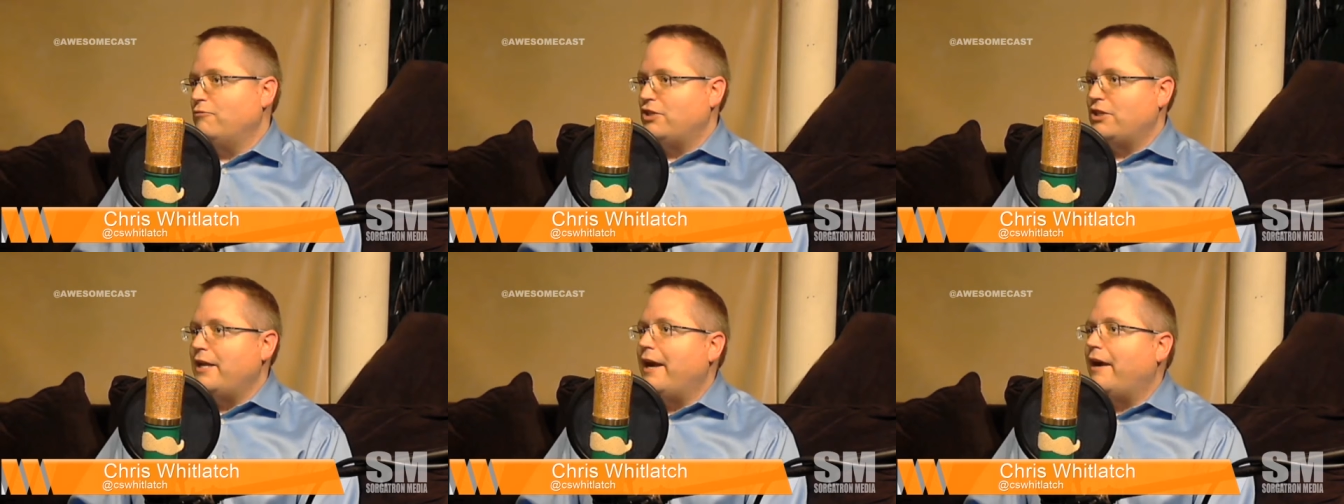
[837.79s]

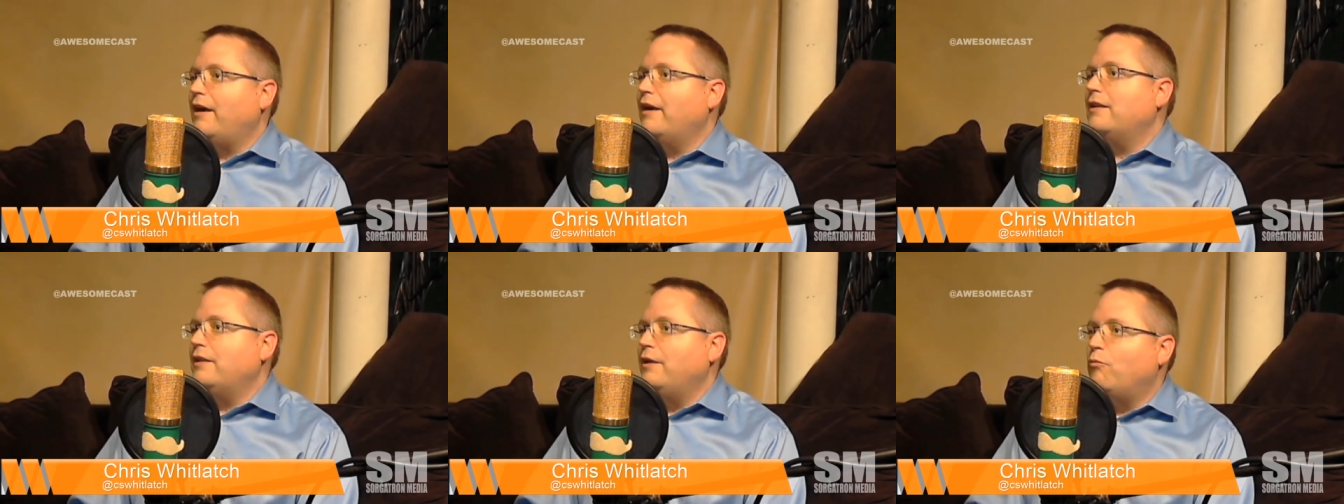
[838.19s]

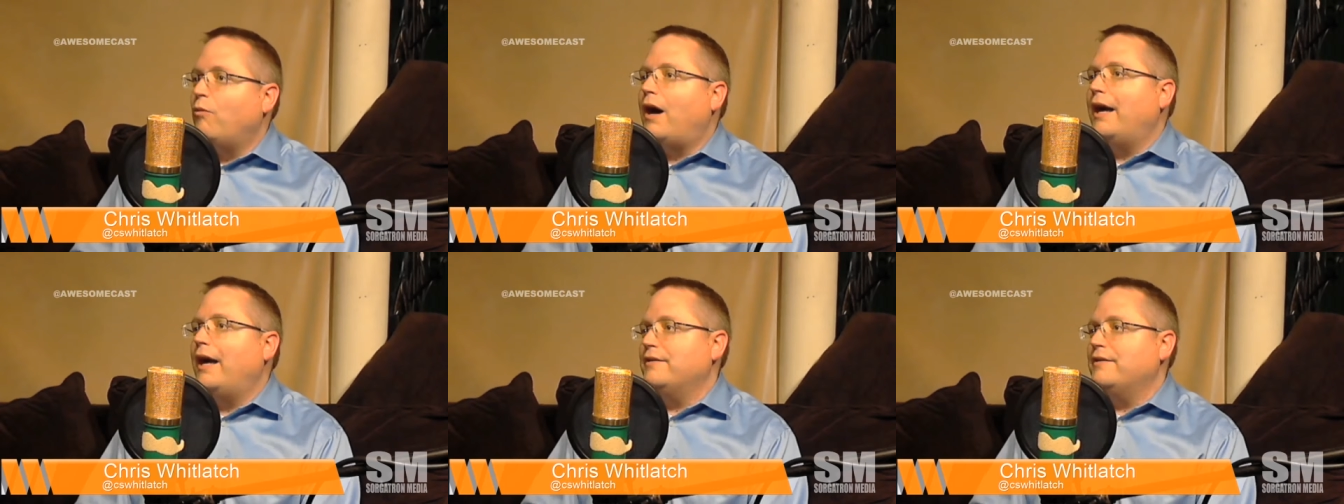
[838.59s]
generically,
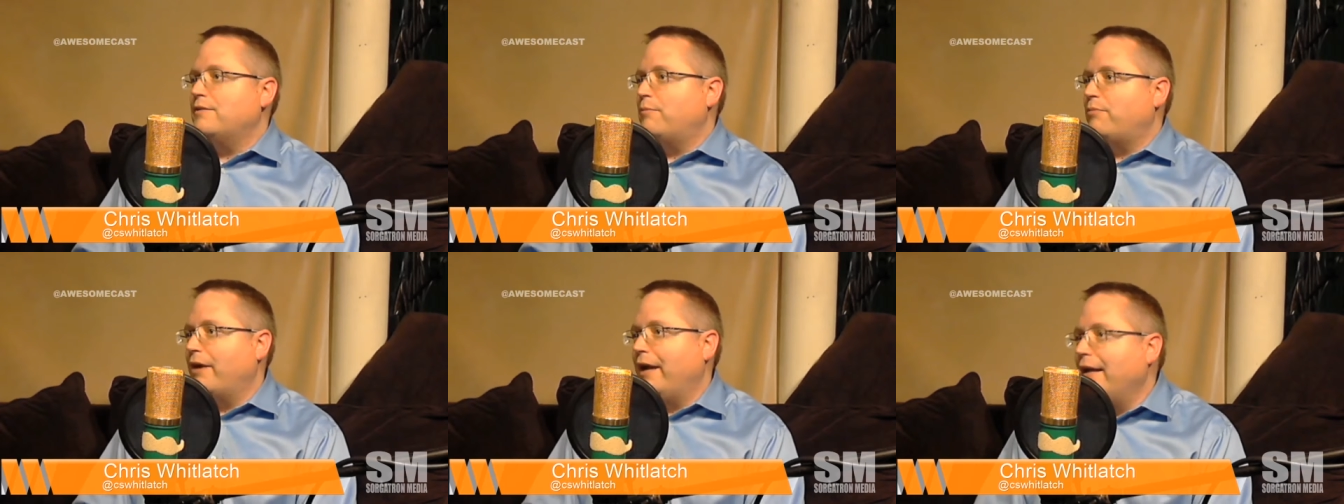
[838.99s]
why does a
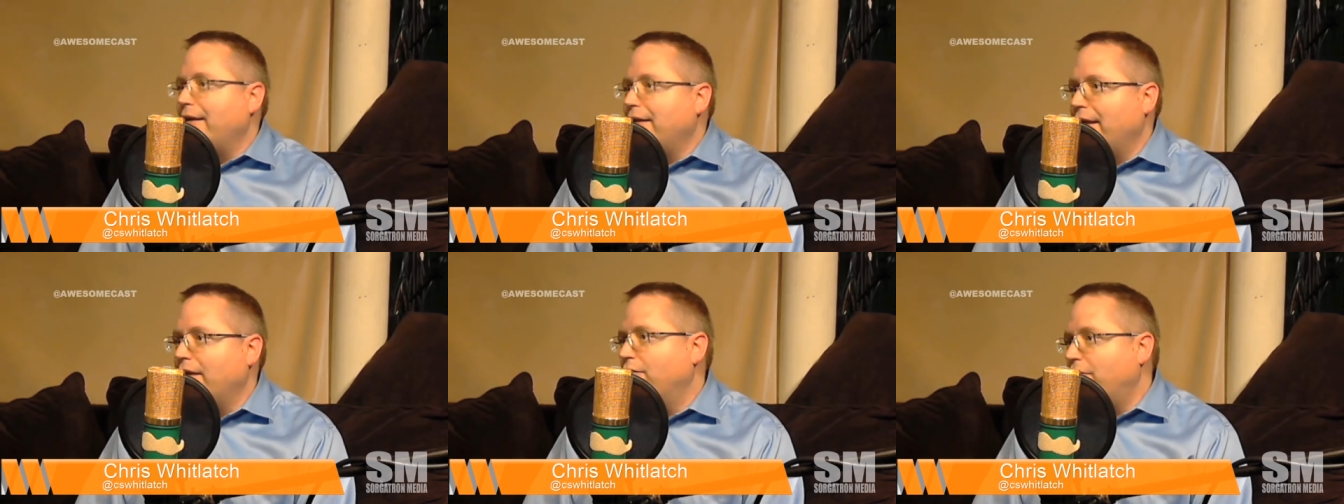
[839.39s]

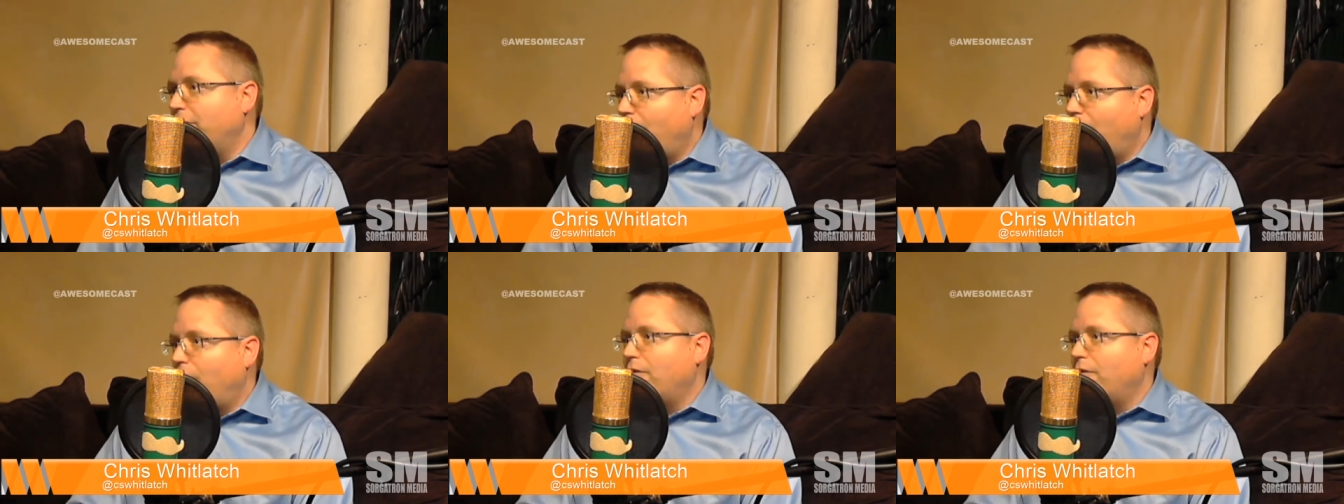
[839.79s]
brand get
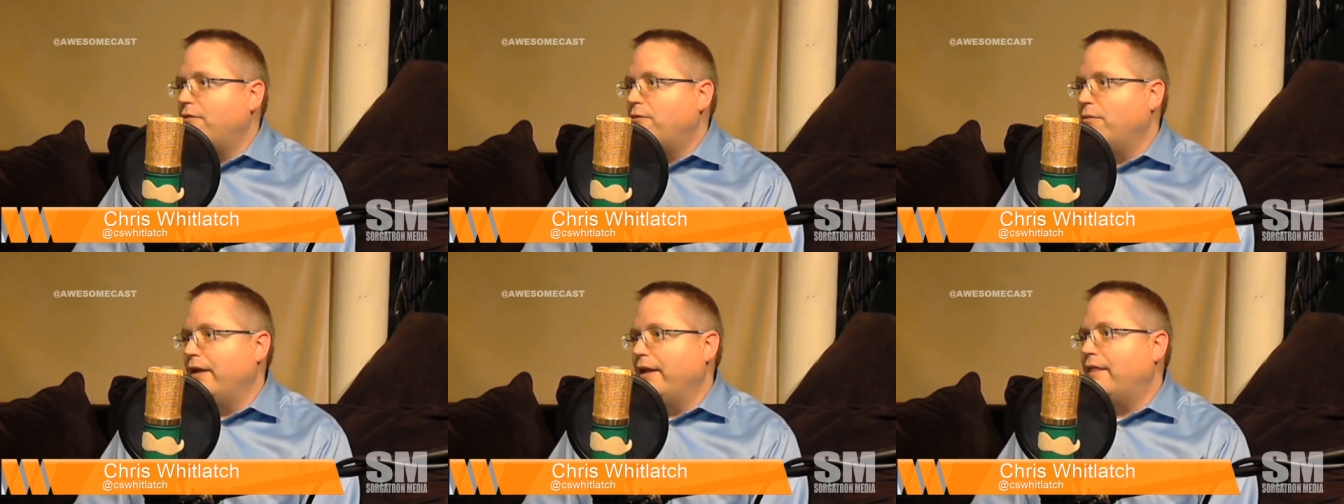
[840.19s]
involved
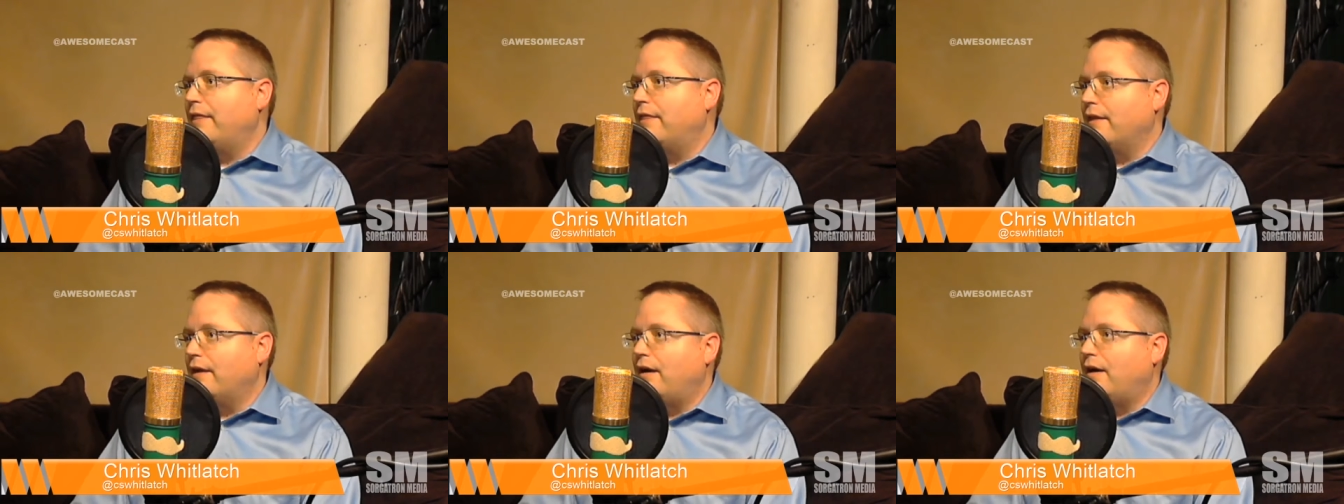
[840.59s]
with
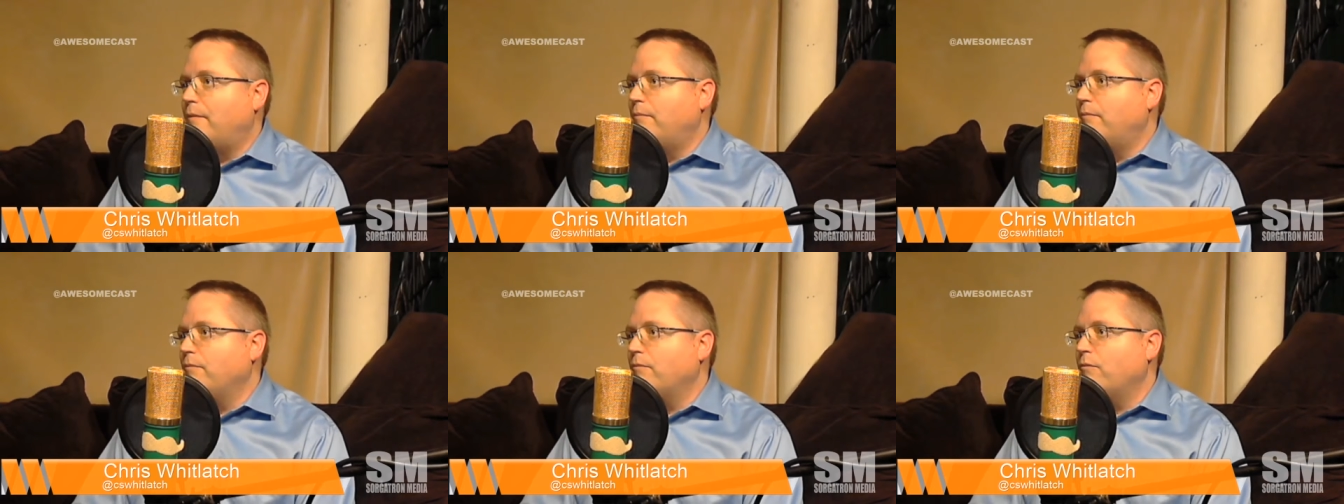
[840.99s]

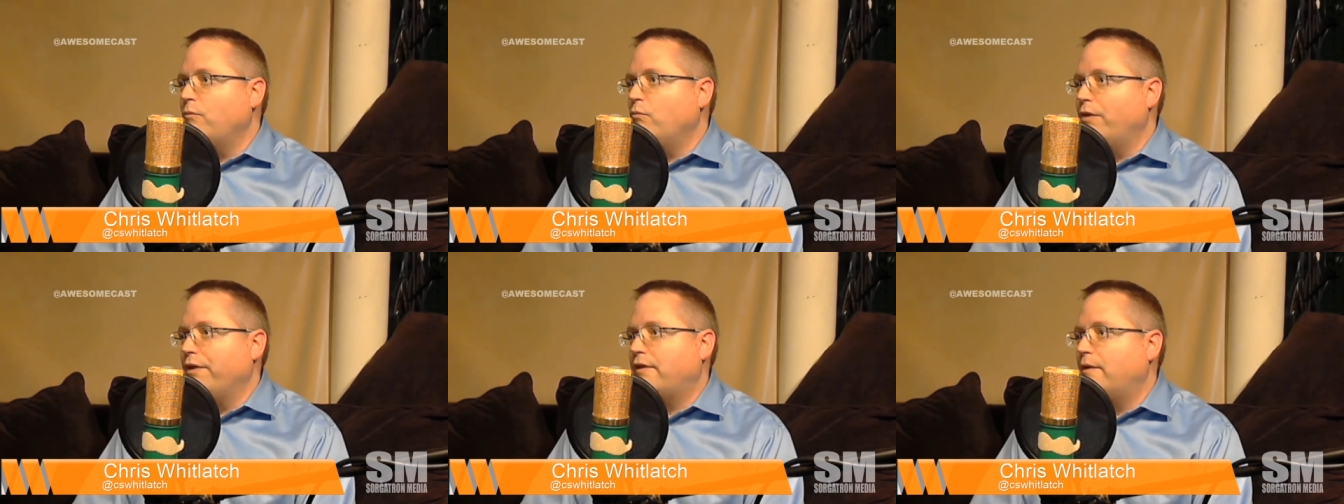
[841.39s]

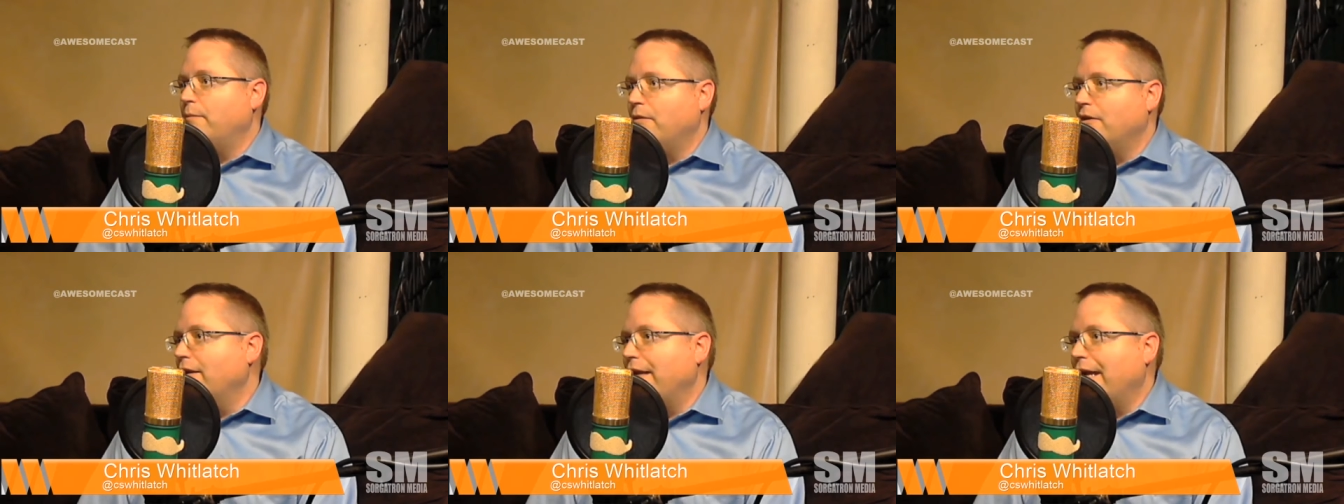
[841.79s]

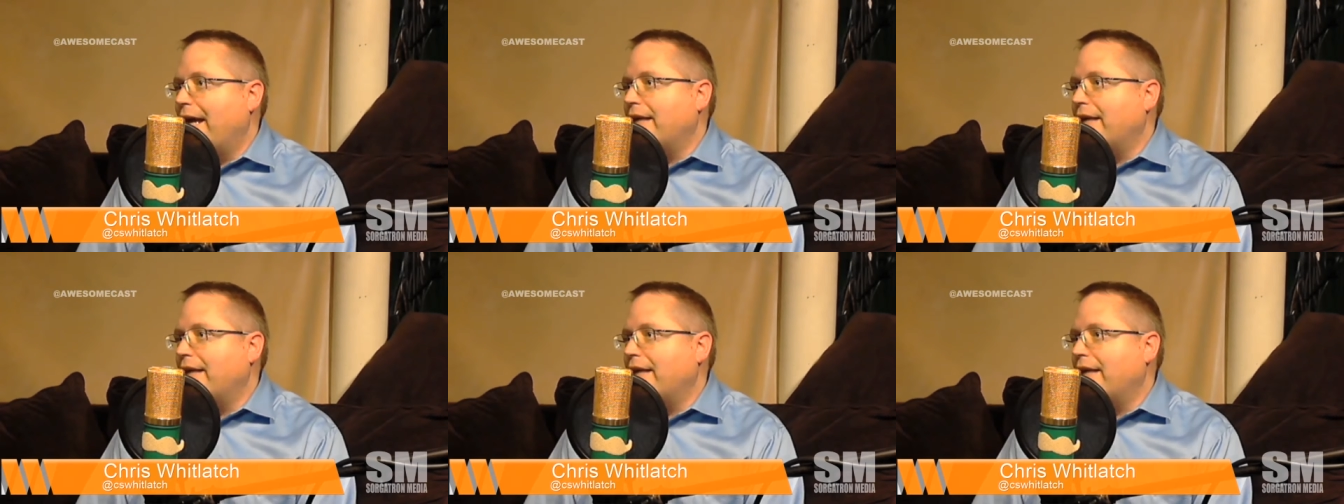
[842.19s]
community